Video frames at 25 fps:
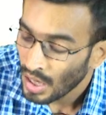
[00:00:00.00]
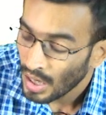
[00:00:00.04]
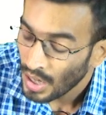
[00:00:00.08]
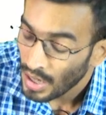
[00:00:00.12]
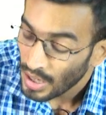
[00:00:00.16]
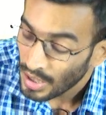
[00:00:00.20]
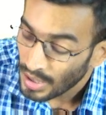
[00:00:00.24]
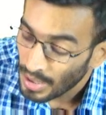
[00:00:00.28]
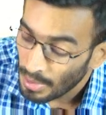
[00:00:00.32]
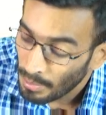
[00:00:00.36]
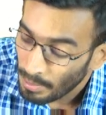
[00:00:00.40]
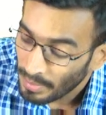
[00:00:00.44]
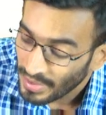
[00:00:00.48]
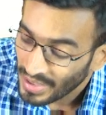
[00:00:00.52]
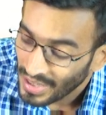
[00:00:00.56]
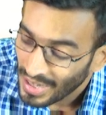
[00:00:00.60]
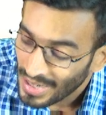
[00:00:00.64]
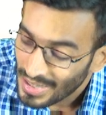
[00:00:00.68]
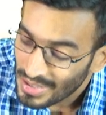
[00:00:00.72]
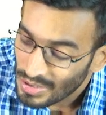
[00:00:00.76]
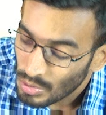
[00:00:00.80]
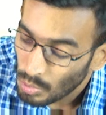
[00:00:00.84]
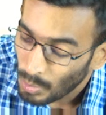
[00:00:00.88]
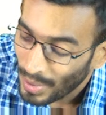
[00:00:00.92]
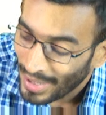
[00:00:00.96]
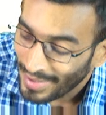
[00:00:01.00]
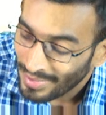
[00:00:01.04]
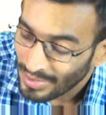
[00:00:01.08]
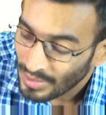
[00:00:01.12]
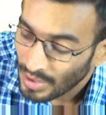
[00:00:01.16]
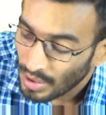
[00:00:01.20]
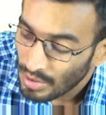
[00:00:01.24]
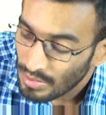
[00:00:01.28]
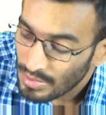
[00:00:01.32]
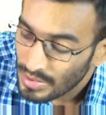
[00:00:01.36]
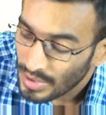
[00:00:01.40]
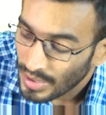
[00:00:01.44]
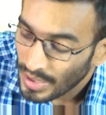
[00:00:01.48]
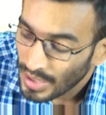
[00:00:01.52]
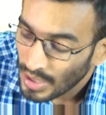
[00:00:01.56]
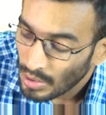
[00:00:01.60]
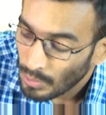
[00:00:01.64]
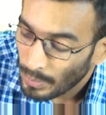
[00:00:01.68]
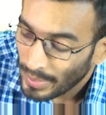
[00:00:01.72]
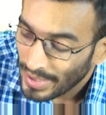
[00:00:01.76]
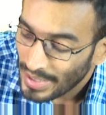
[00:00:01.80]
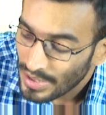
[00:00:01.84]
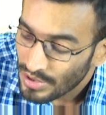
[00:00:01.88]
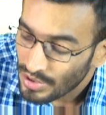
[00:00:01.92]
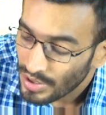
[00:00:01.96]
Company has 1,000
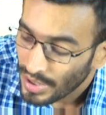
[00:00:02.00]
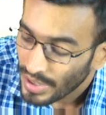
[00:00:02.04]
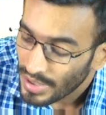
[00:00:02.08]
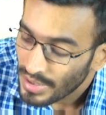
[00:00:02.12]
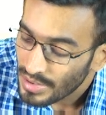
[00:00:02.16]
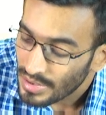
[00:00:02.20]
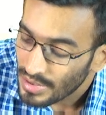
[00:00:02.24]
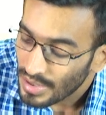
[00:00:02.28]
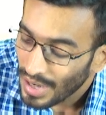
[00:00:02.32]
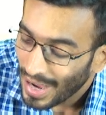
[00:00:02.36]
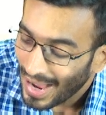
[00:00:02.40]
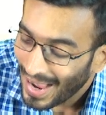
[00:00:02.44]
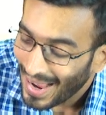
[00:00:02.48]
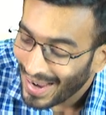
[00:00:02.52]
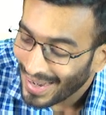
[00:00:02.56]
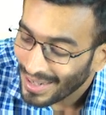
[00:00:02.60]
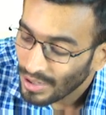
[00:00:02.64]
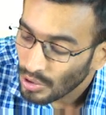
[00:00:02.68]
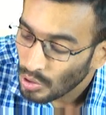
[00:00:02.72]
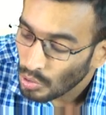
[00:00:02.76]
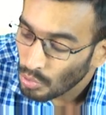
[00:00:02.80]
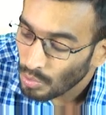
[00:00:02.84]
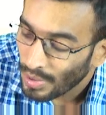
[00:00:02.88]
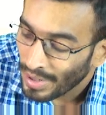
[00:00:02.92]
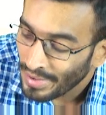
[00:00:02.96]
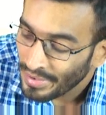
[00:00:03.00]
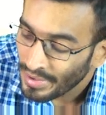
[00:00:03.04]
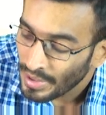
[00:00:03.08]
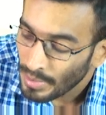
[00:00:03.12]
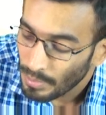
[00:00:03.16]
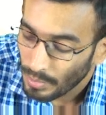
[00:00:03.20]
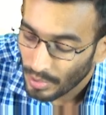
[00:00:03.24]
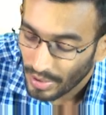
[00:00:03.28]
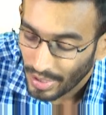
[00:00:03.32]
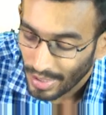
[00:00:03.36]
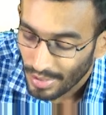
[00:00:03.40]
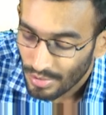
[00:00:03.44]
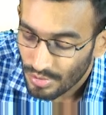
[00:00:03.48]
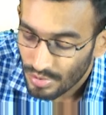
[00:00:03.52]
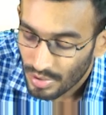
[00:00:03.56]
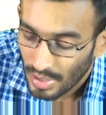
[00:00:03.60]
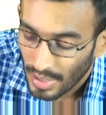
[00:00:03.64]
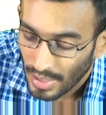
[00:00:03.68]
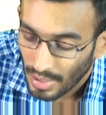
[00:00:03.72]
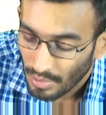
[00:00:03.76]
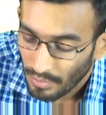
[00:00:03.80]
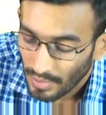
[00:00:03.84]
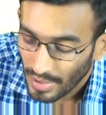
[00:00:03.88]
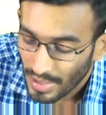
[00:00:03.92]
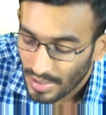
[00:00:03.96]
equity shares and 200 potential
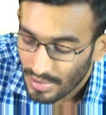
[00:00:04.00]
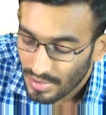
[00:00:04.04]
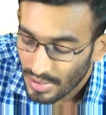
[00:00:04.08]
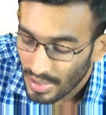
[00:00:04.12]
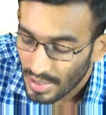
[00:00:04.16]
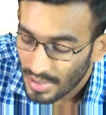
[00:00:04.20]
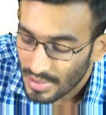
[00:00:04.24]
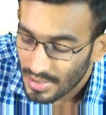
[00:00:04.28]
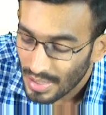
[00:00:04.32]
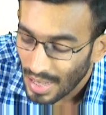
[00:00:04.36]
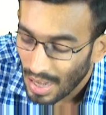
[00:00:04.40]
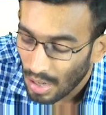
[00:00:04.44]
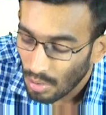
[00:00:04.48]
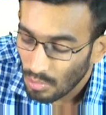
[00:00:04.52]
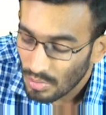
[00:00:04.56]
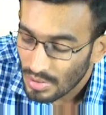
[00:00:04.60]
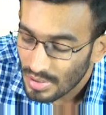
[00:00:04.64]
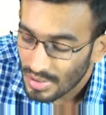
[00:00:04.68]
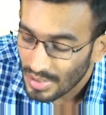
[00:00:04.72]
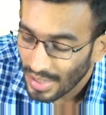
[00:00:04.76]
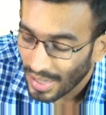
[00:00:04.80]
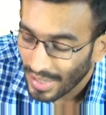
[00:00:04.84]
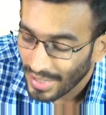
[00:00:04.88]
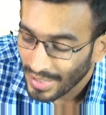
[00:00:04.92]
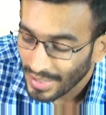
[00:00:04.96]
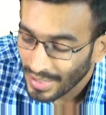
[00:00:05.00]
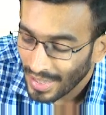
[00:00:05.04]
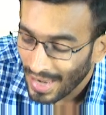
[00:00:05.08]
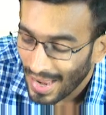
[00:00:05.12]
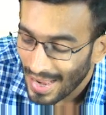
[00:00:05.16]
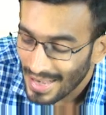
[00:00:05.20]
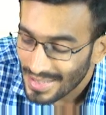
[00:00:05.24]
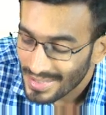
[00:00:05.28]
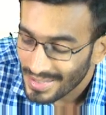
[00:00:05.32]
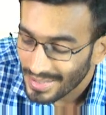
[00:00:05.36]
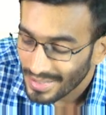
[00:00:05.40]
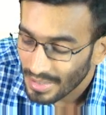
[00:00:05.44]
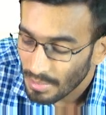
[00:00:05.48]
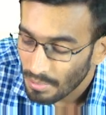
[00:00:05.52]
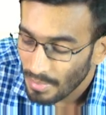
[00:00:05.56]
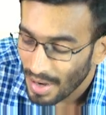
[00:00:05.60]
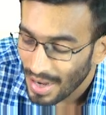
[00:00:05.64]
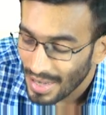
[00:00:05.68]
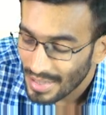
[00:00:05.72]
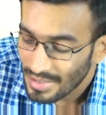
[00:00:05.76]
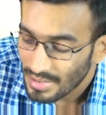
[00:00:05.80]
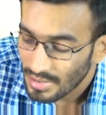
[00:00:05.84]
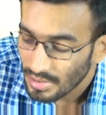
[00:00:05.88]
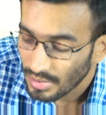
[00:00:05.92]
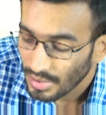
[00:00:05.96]
equity shares outstanding as at
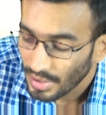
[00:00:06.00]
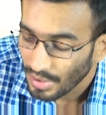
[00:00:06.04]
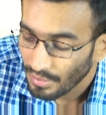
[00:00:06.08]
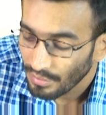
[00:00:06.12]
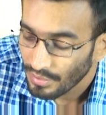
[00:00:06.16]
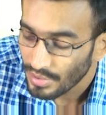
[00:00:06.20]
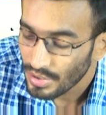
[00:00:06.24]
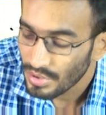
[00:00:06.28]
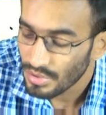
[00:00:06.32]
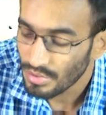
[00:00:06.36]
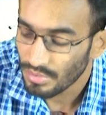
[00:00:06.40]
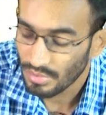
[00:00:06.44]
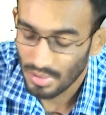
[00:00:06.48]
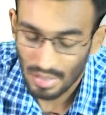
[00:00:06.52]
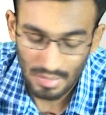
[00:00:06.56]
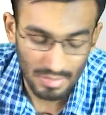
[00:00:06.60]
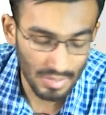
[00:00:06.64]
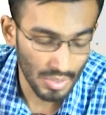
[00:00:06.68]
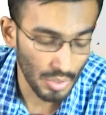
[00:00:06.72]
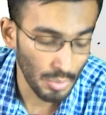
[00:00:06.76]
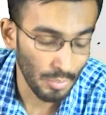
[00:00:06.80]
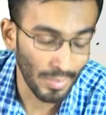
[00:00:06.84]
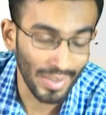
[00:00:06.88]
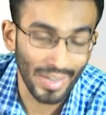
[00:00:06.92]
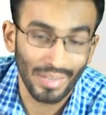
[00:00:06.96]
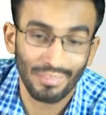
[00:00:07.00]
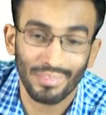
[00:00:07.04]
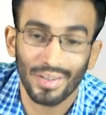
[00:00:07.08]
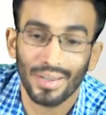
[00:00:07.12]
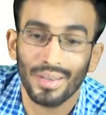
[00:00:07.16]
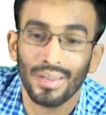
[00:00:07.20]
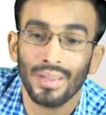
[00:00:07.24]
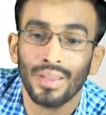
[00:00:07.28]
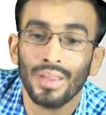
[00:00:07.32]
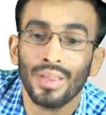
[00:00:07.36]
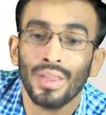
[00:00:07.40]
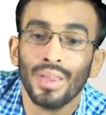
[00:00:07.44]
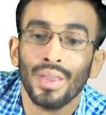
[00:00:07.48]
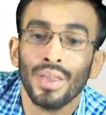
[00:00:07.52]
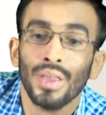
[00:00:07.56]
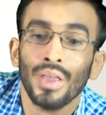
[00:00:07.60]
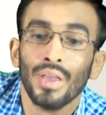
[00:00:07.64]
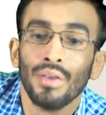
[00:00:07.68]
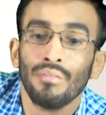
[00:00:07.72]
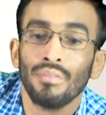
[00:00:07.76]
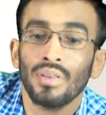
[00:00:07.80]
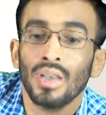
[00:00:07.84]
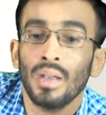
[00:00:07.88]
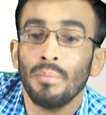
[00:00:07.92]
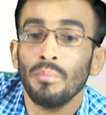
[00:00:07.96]
March 31st, 2021.
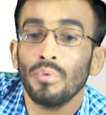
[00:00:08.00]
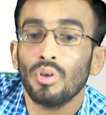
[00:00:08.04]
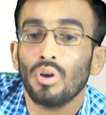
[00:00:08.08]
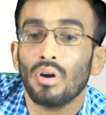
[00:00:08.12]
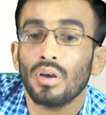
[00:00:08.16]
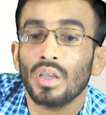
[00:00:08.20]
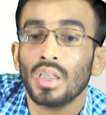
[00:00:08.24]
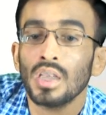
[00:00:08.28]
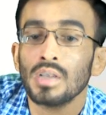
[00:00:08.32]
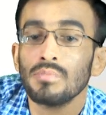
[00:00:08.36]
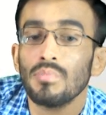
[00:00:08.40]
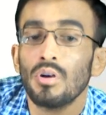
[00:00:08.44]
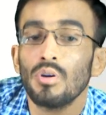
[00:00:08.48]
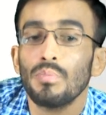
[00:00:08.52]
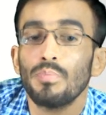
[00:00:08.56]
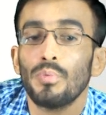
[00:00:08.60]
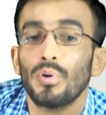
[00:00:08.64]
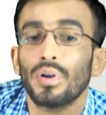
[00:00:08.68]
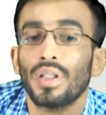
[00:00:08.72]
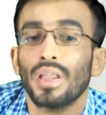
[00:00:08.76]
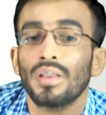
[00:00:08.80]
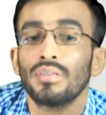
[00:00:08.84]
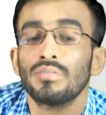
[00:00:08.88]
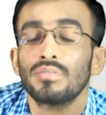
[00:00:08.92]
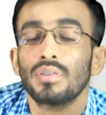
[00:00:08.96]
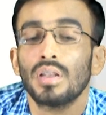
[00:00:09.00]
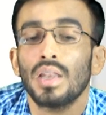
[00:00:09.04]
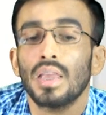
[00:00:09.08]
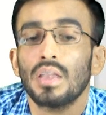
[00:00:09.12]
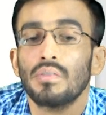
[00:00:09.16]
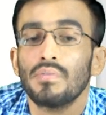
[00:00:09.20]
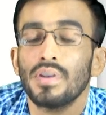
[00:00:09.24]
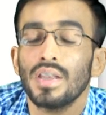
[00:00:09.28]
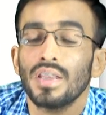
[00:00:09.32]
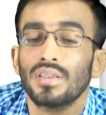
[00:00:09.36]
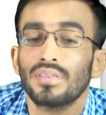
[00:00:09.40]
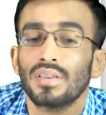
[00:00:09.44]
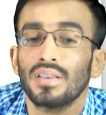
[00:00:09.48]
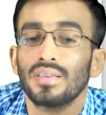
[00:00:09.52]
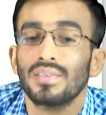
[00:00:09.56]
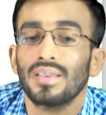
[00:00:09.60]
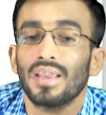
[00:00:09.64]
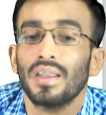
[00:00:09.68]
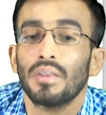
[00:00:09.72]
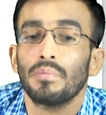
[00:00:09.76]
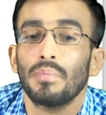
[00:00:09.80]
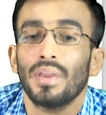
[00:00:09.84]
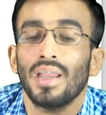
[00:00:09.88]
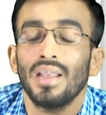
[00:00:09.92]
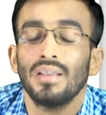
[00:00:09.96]
When I'm talking about potential equity shares,
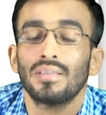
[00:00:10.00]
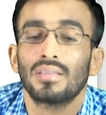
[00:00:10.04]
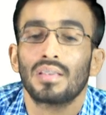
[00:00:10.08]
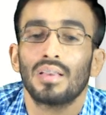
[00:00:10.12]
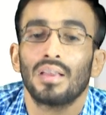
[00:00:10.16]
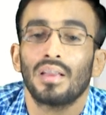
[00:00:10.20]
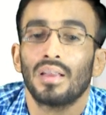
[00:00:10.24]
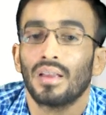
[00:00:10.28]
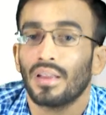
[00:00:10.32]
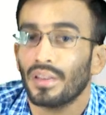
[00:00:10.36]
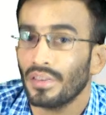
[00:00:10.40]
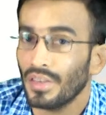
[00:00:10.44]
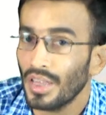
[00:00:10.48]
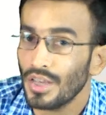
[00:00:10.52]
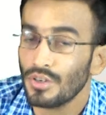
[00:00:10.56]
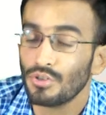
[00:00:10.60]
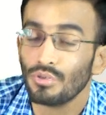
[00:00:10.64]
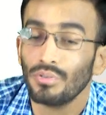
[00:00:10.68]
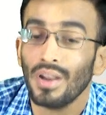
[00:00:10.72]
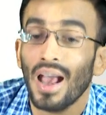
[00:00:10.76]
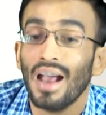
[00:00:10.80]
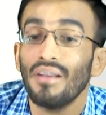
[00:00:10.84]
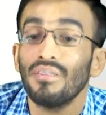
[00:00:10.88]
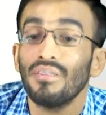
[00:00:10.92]
it means they should have a